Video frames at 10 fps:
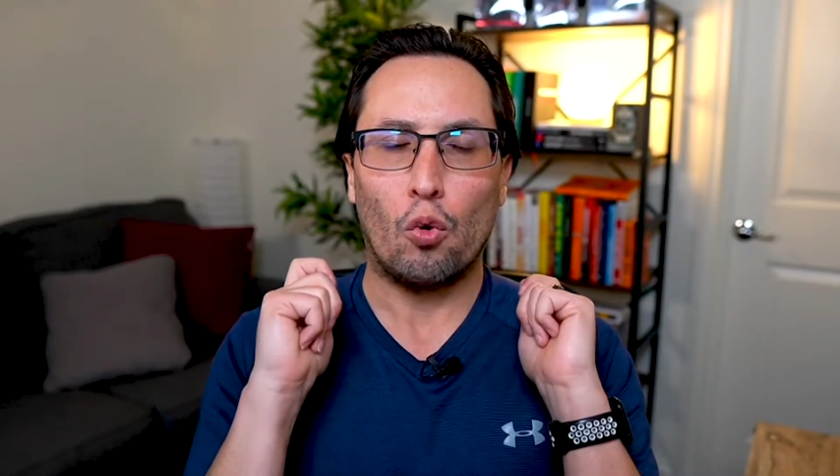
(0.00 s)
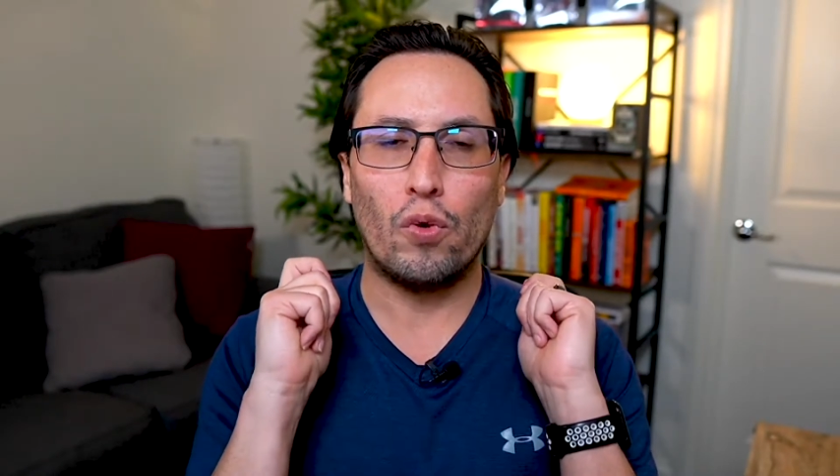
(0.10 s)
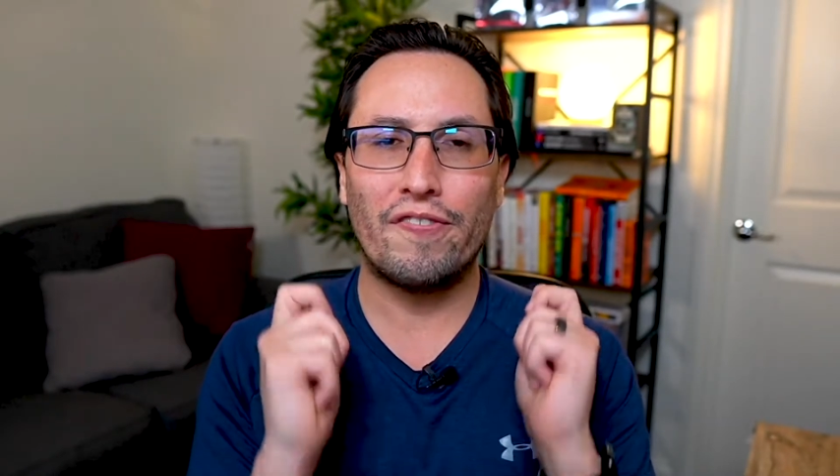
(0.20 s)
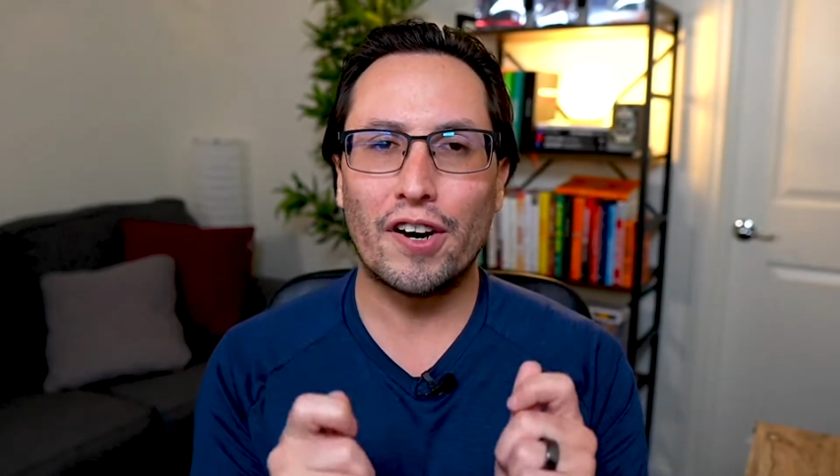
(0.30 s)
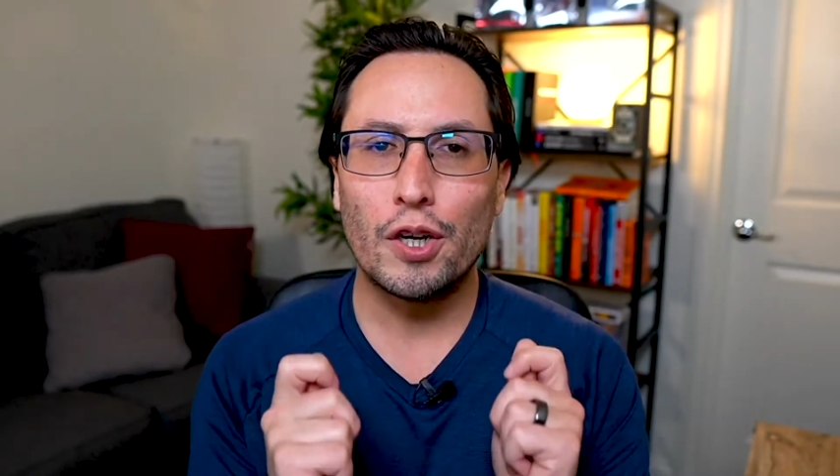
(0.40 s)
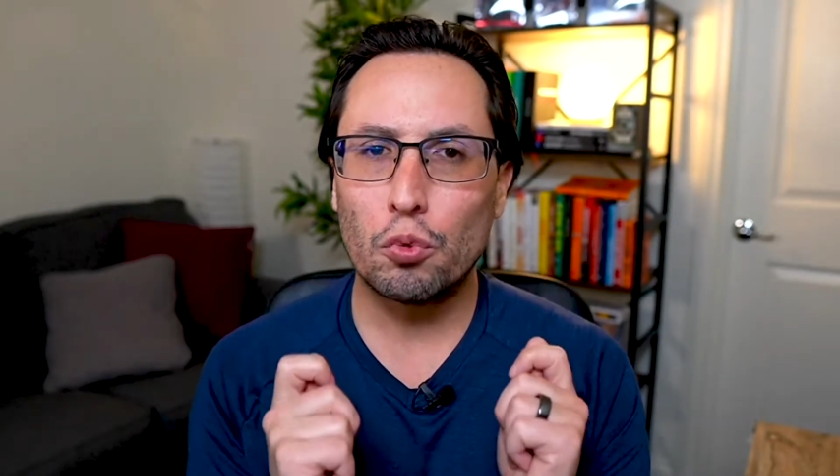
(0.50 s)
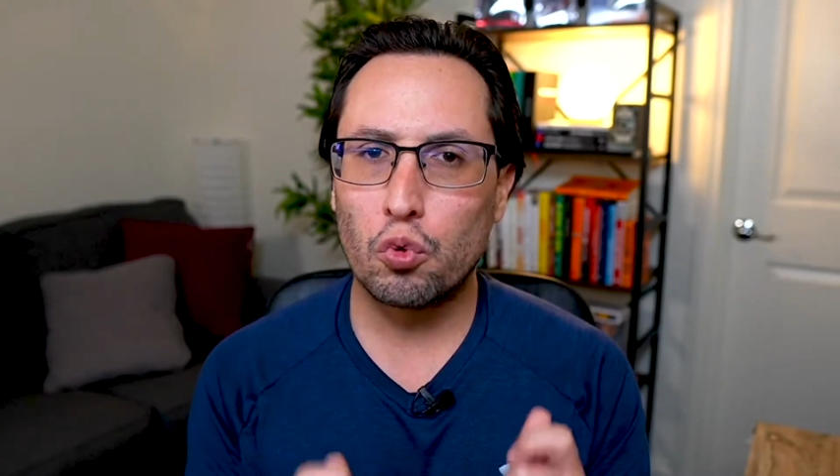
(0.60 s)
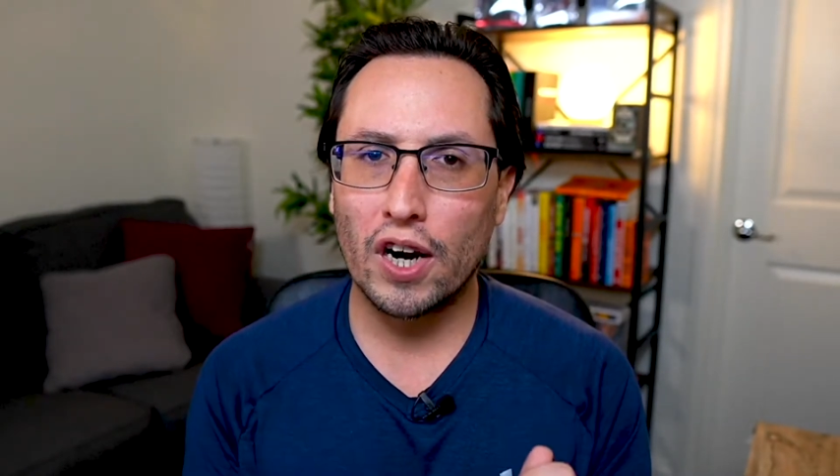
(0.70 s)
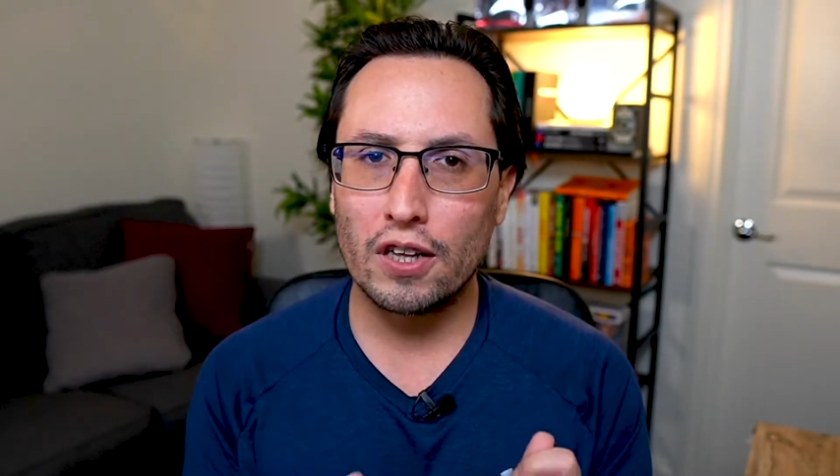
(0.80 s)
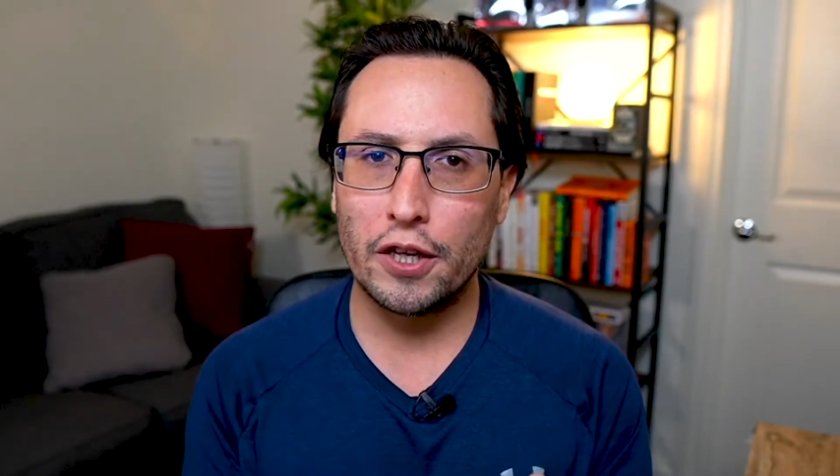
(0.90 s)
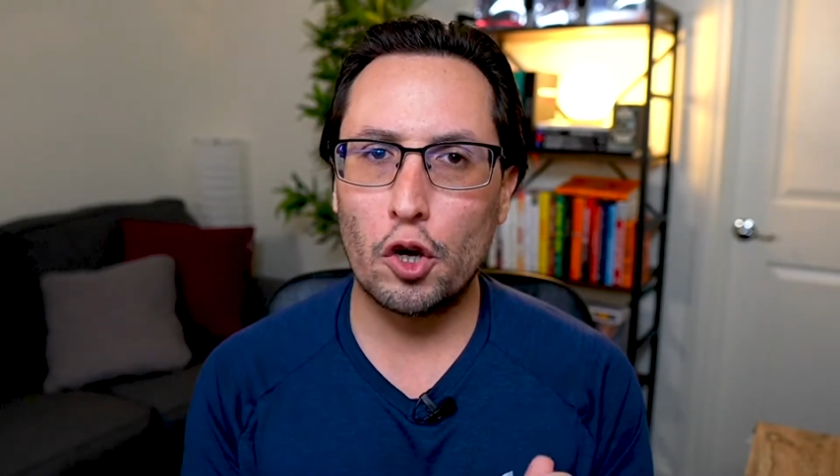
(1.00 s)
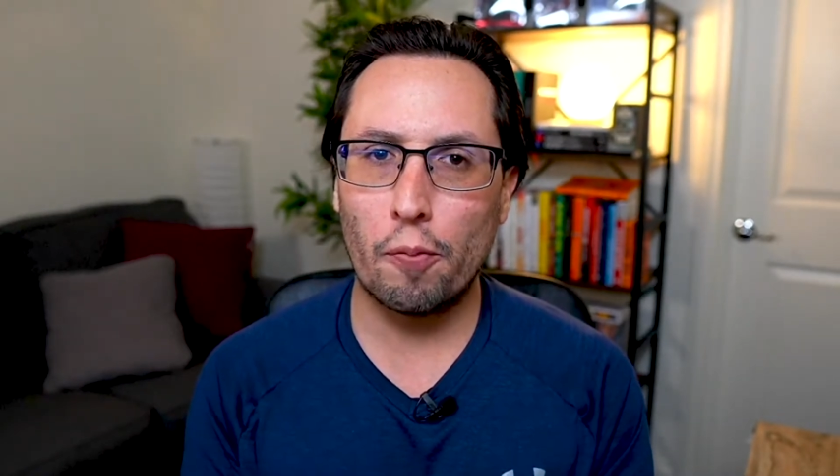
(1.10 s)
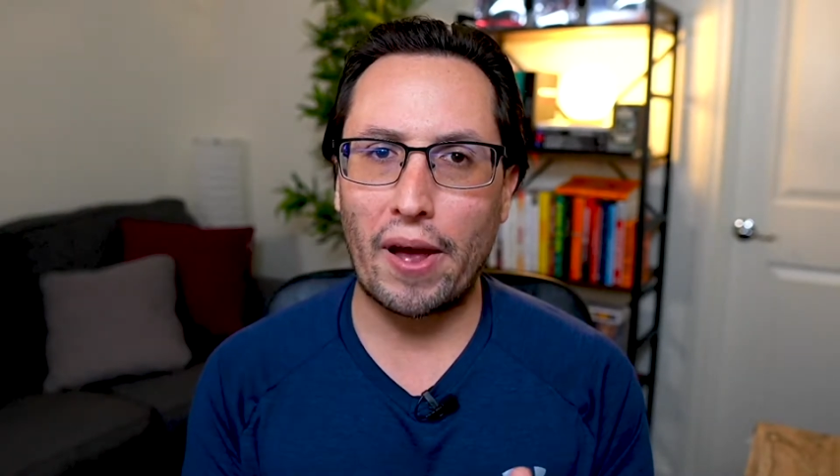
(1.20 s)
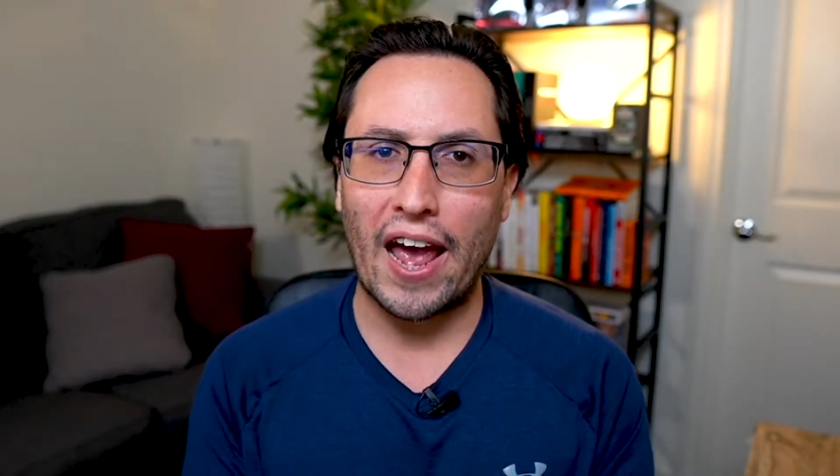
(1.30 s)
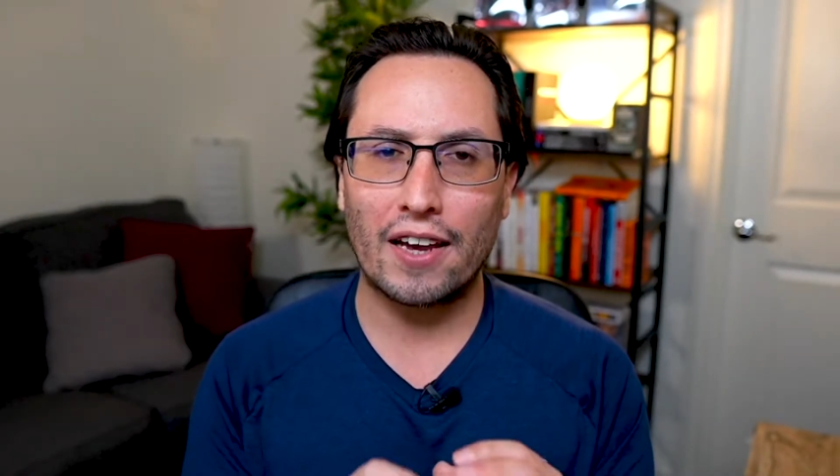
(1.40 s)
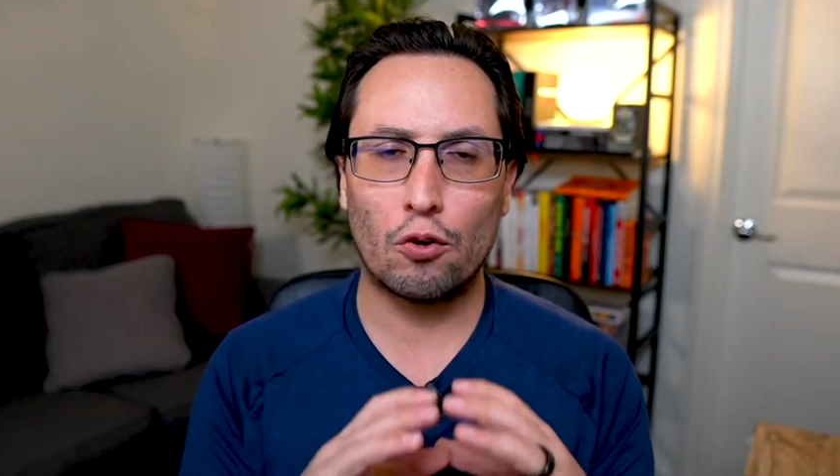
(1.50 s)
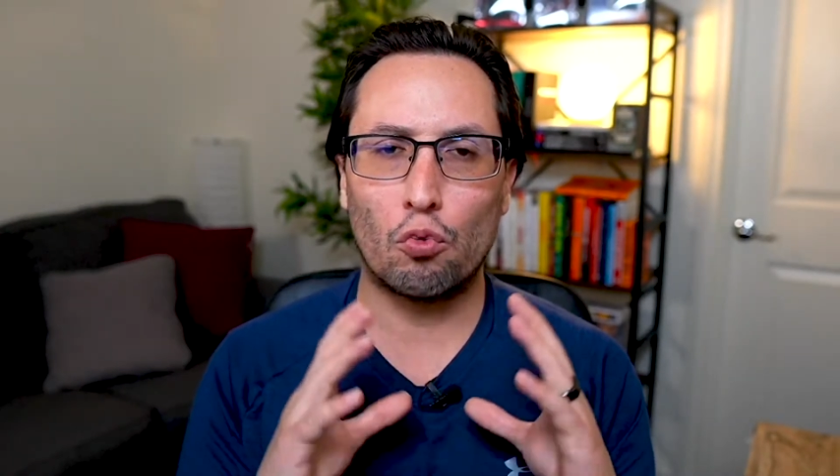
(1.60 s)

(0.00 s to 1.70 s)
we very rarely go back